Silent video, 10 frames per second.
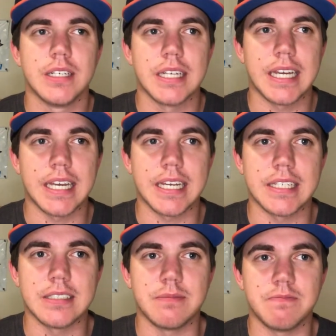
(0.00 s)

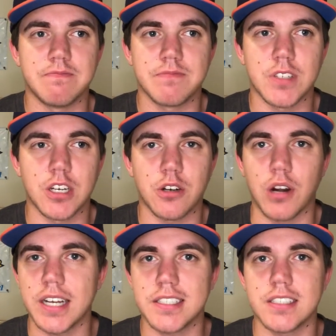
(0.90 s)
And, you know,
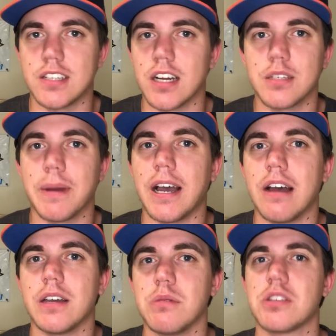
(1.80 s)
Gragson talked about
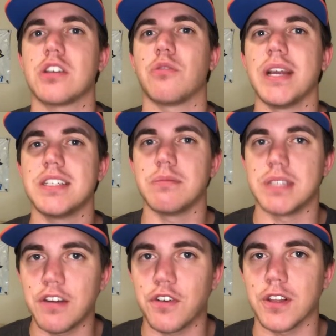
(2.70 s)
how he was going to race him
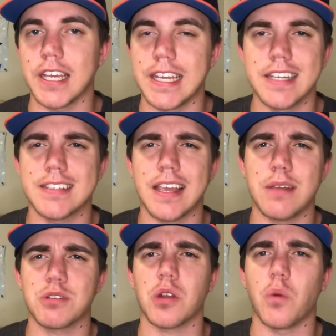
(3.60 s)
differently. He didn't say he
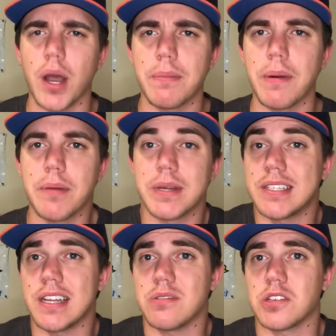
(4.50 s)
was going to wipe him out, but he
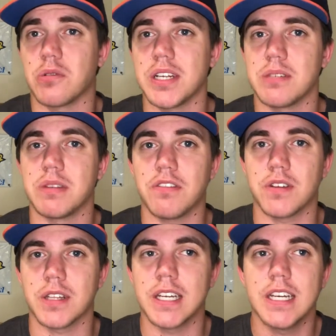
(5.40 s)
said he was going to race him
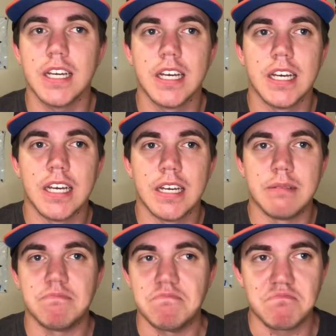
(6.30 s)
differently.
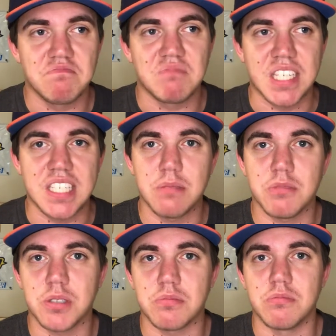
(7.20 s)
He seemed
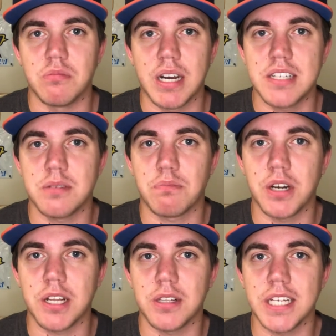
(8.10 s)
to race him
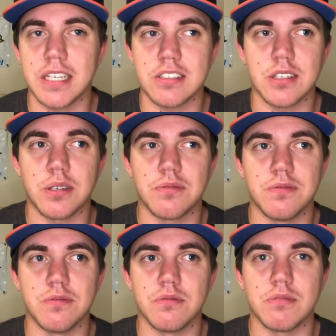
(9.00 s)
pretty clean. So
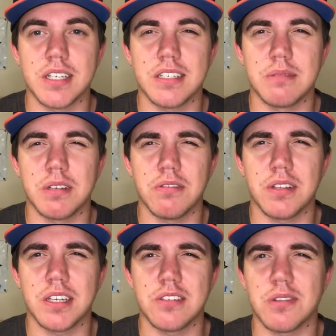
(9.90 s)
racing him
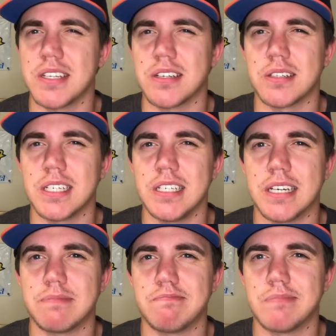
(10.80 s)
differently is racing clean.
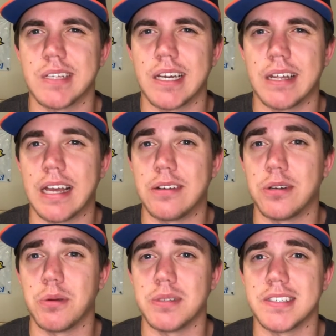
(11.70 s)
I don't
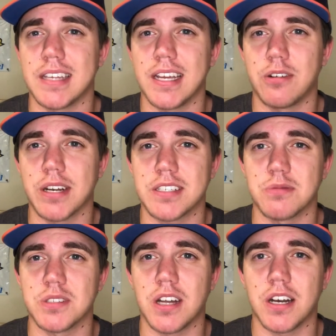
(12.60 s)
know what to say. Gragson
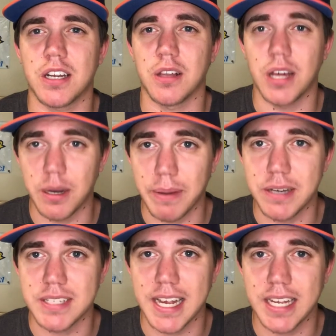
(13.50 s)
was talking a lot
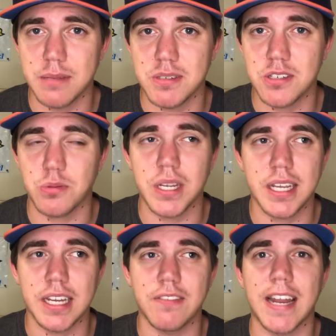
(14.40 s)
about Ty Gibbs this week,
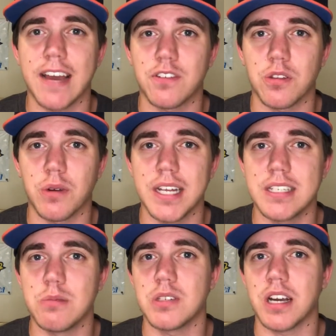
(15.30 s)
and even after the
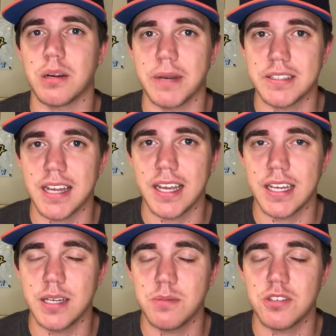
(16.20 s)
race, he was talking about Ty Gibbs.